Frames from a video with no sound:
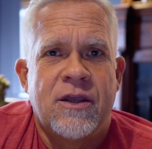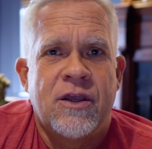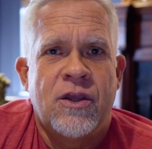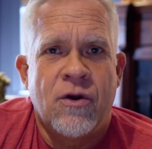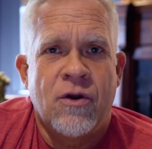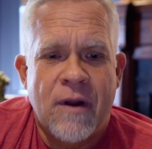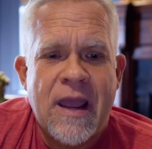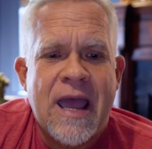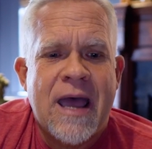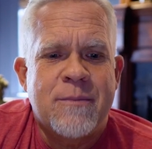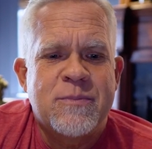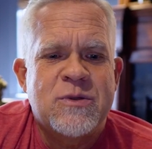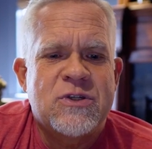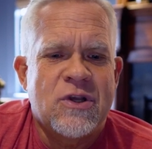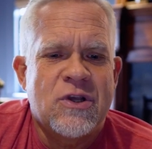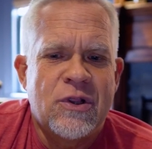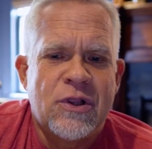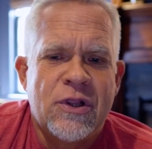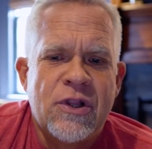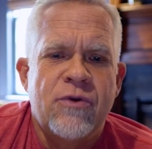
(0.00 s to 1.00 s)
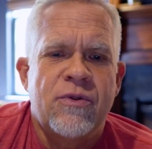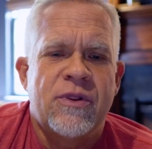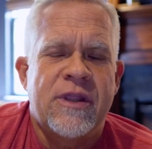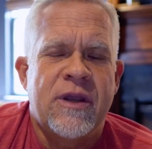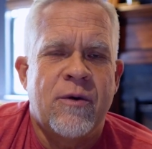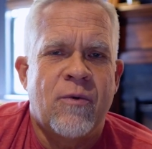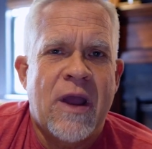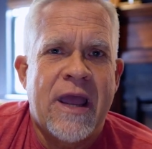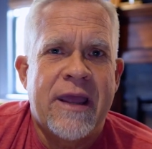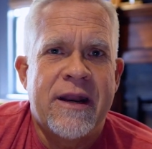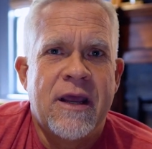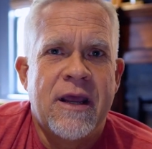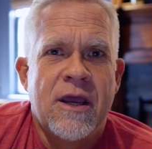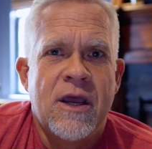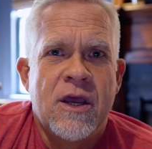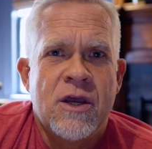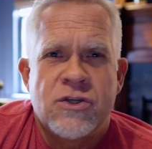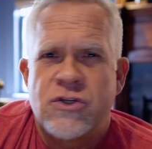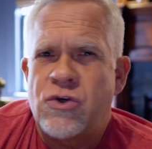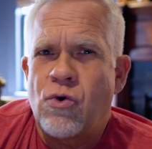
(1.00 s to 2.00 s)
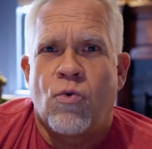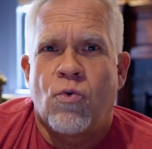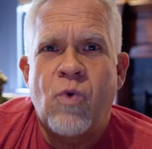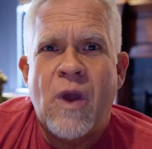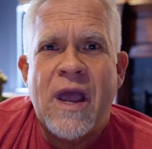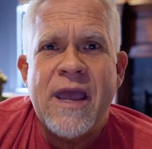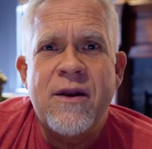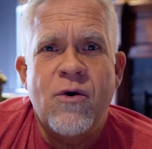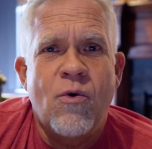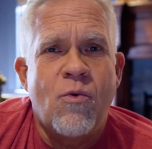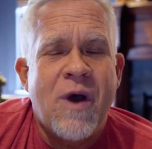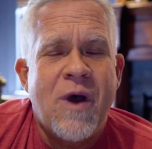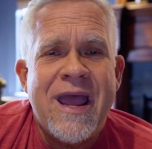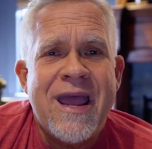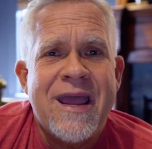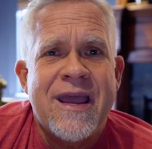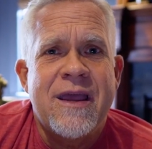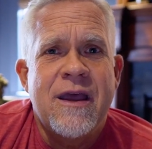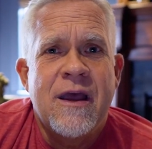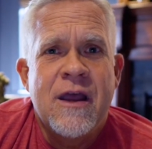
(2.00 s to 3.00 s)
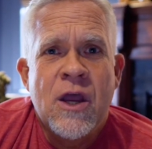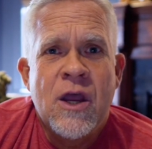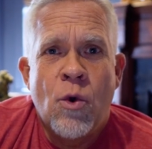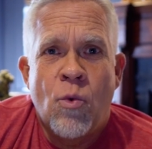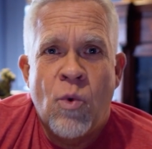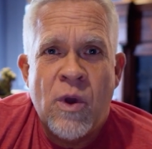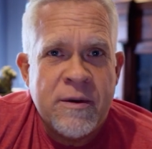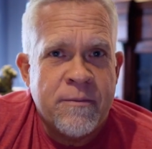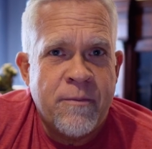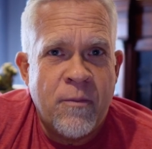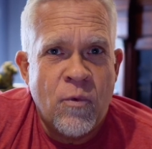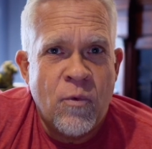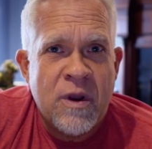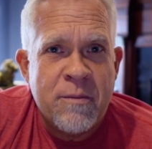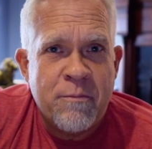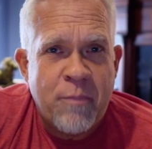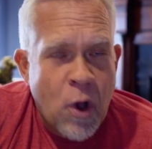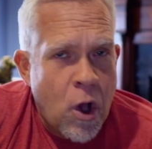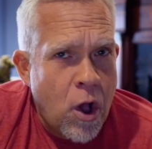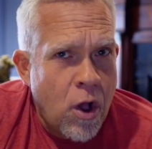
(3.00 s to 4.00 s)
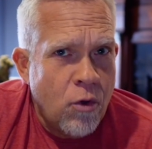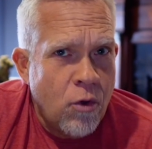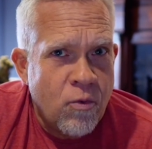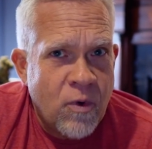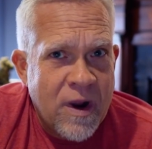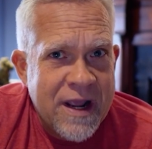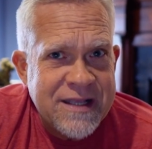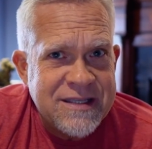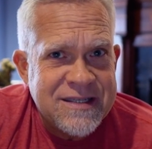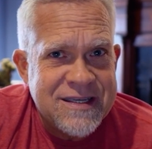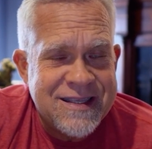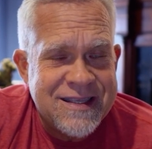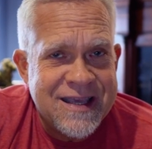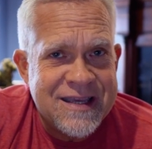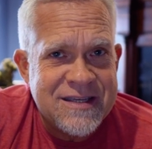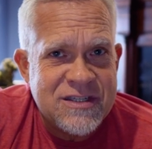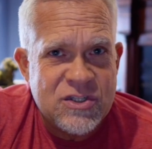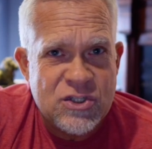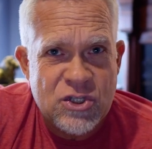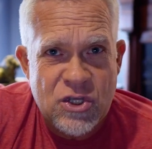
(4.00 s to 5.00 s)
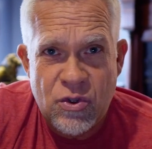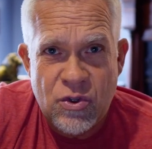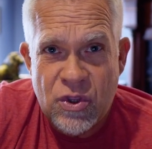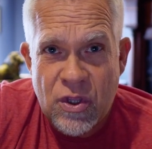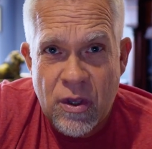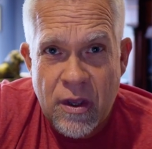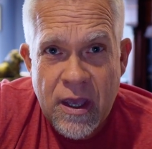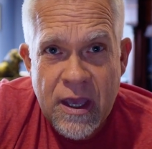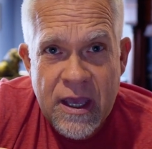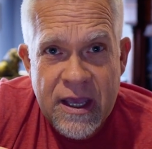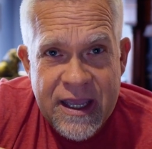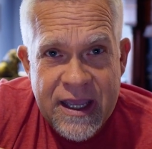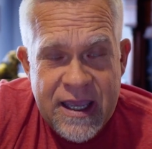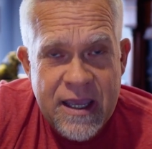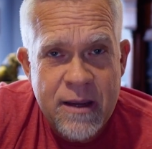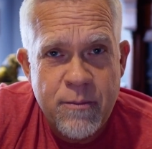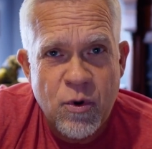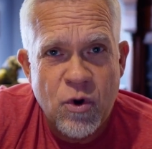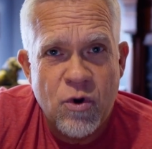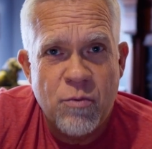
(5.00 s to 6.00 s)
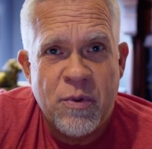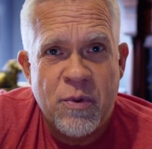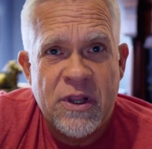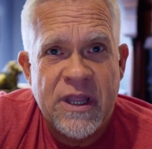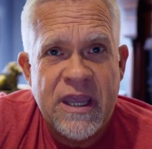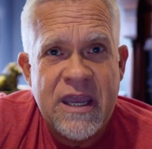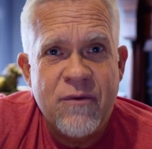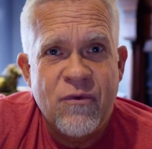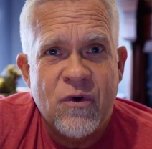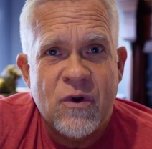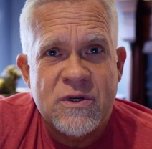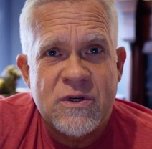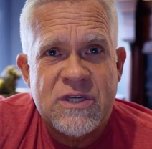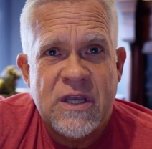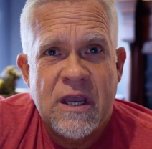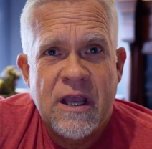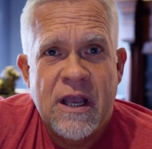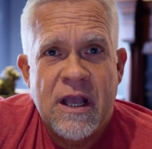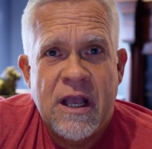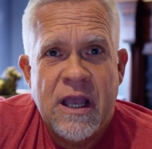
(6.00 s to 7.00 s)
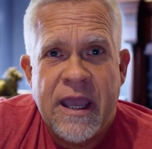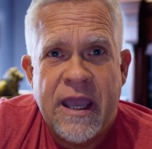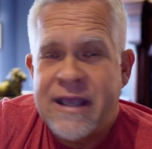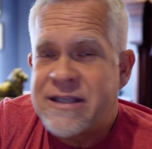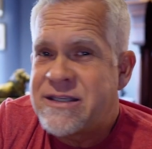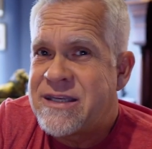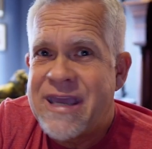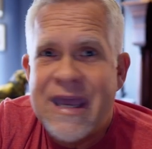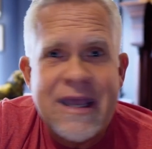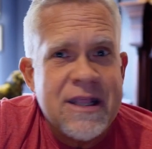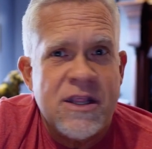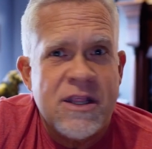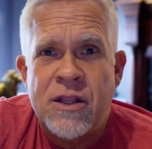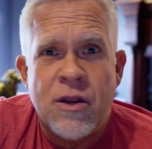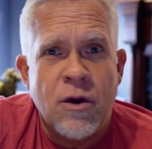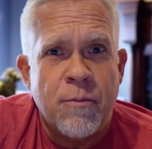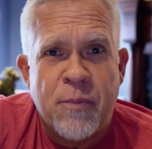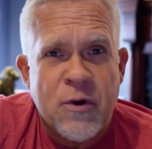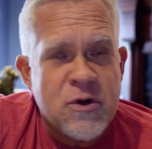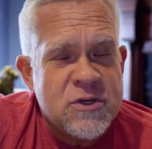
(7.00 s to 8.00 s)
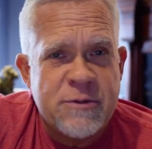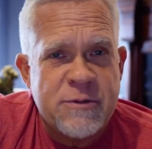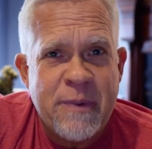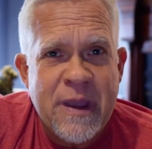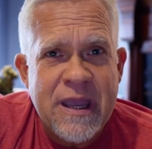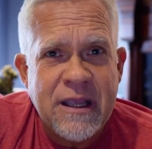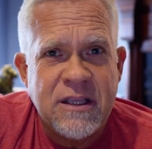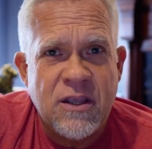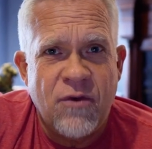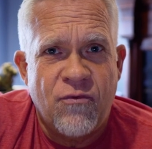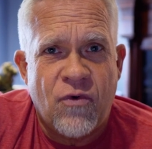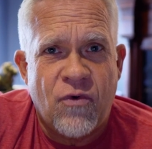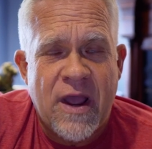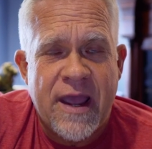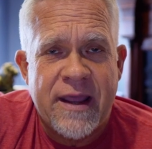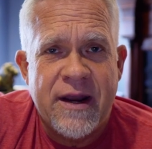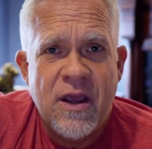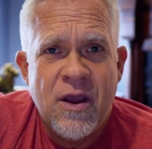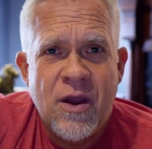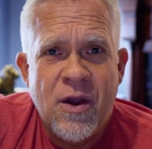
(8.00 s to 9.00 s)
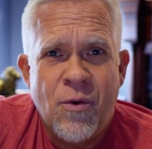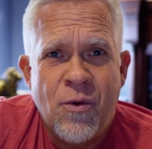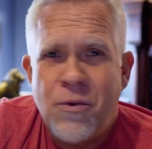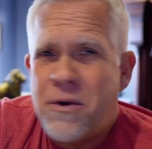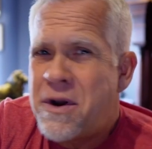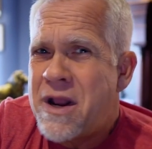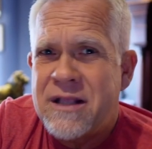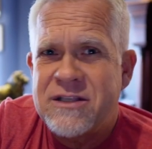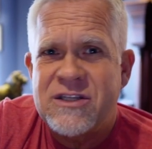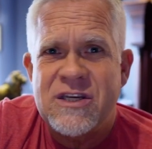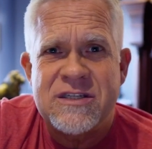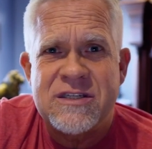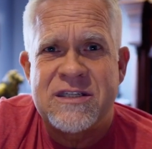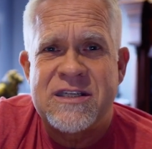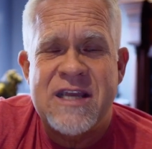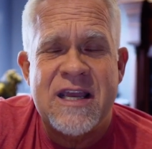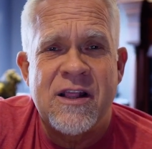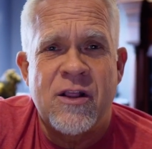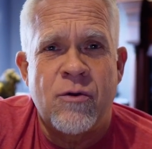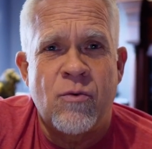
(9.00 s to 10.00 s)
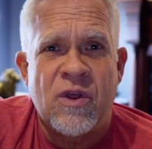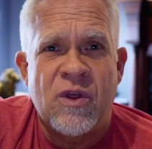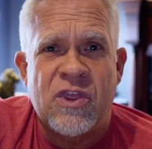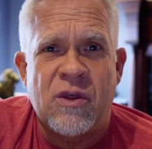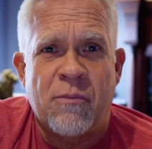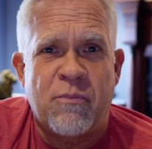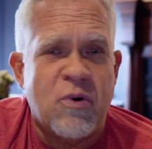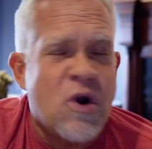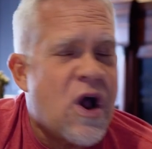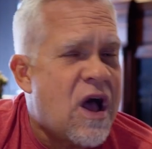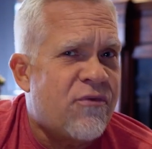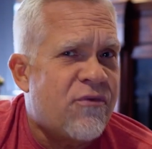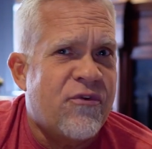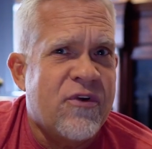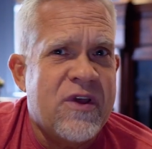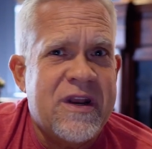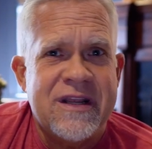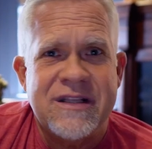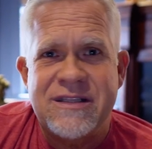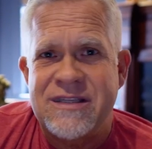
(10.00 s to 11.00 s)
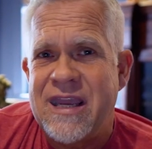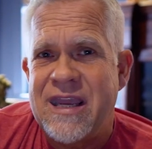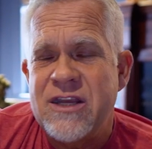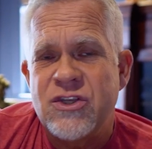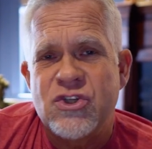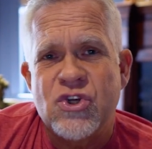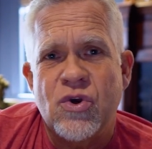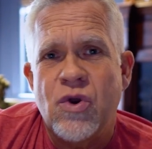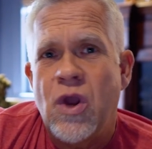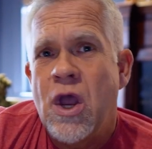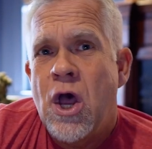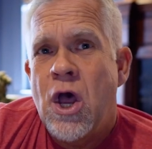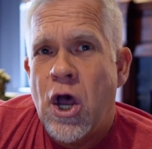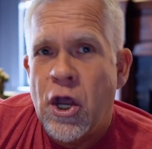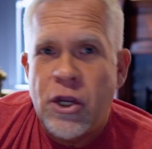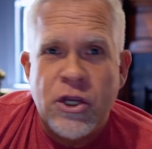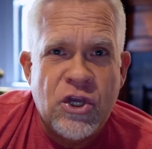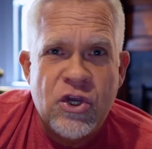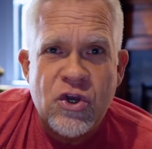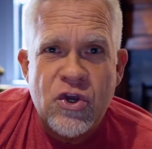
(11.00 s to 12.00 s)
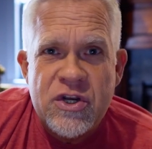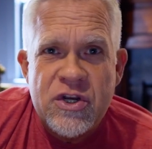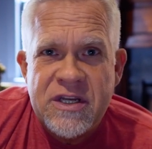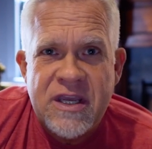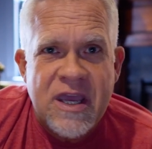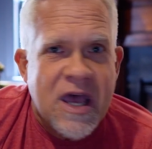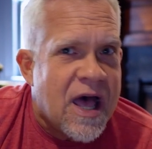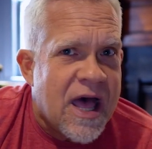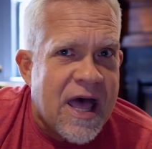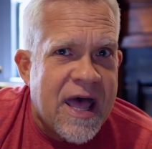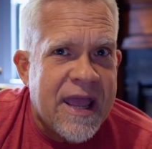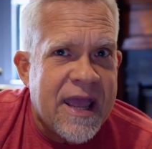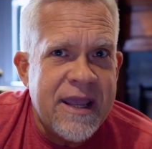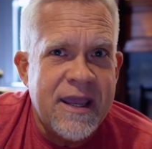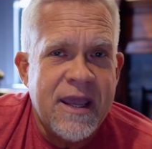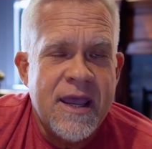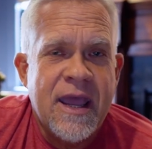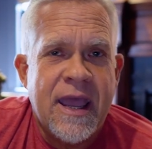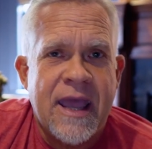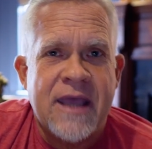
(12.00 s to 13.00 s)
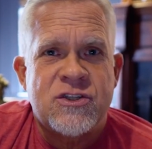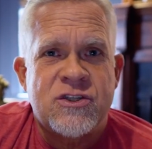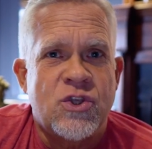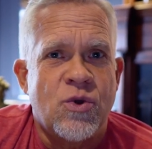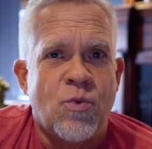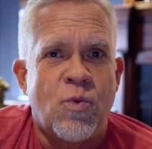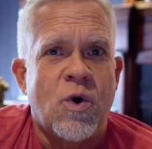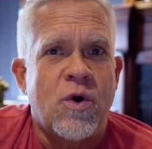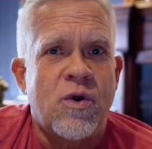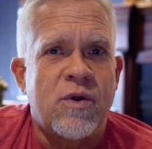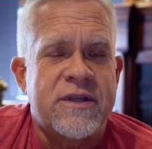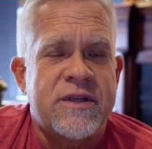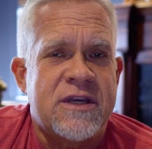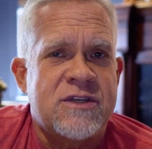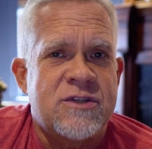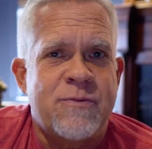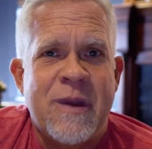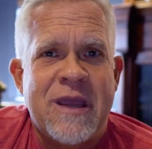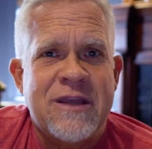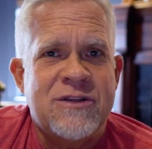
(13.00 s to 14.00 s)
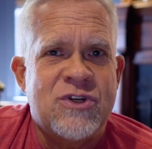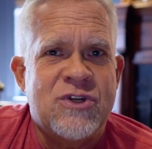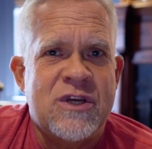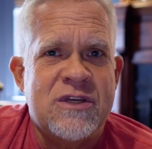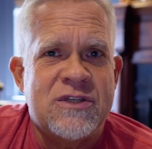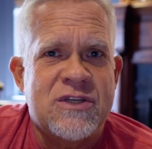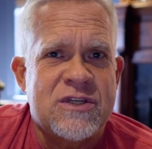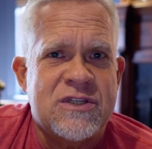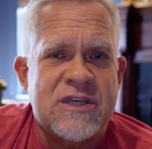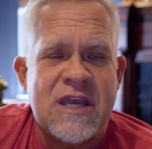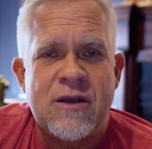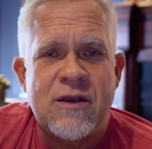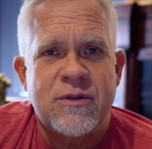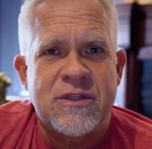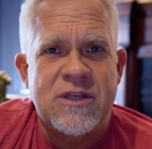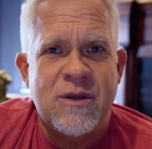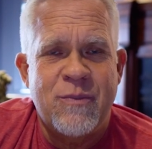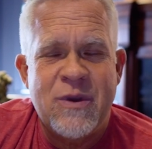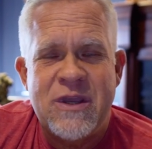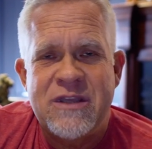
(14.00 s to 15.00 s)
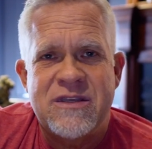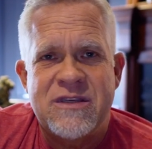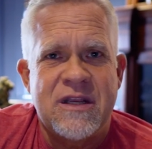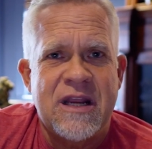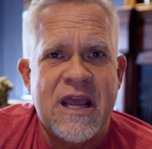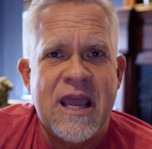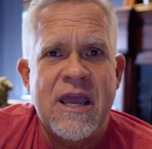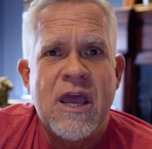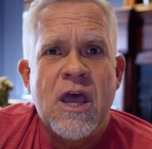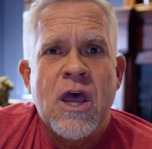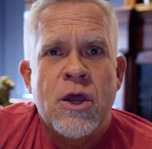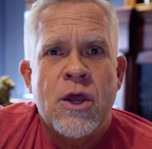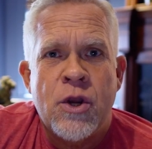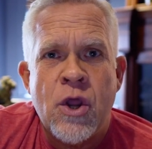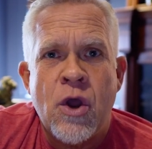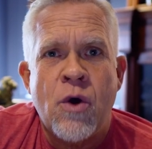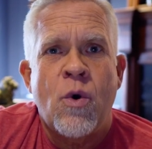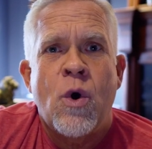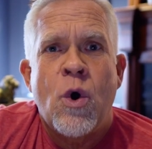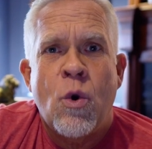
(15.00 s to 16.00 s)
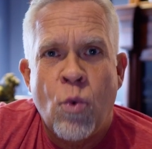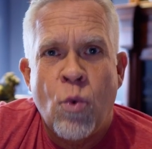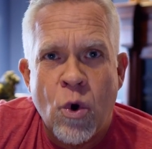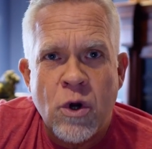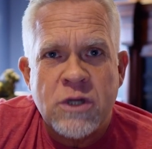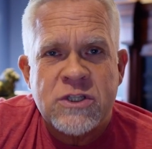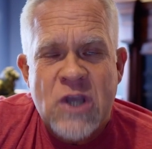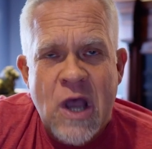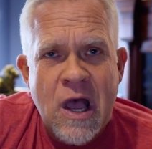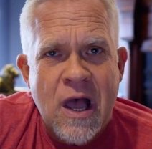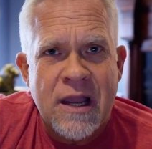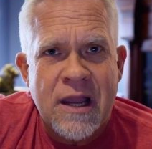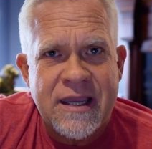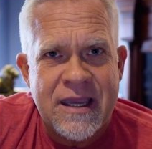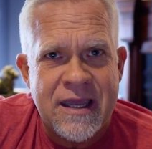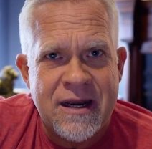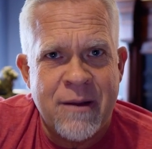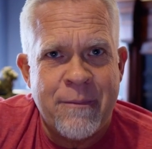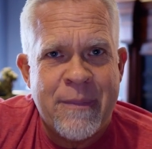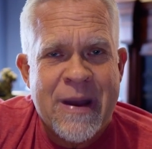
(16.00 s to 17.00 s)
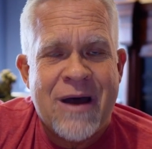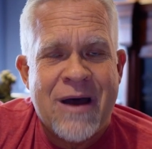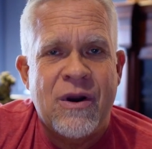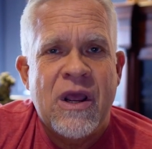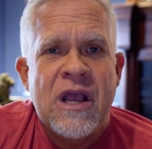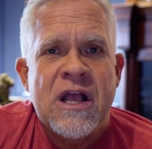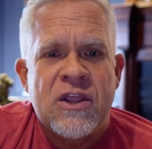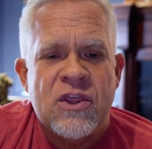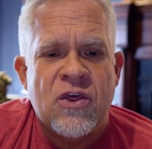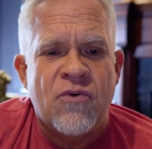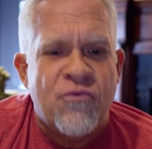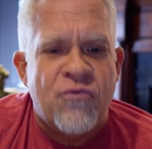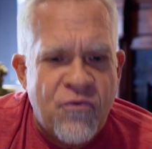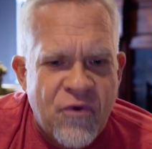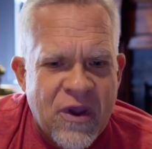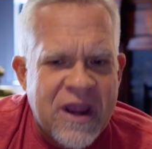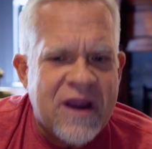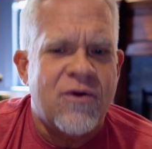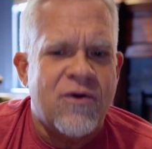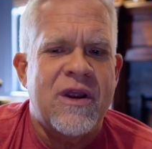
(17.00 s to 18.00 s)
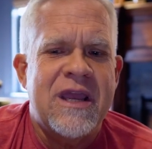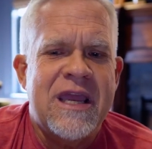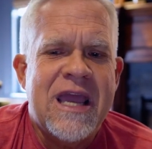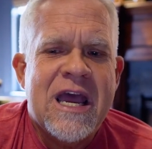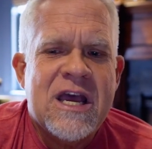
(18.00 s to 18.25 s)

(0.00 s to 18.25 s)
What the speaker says: You're absolutely right. So right away, when Paul writes this to the Hebrew believers, it's getting their perspective right. We're not just dealing with a prophet, a teacher, a good guy, as the world has made Jesus out to be today. No, we're talking about the very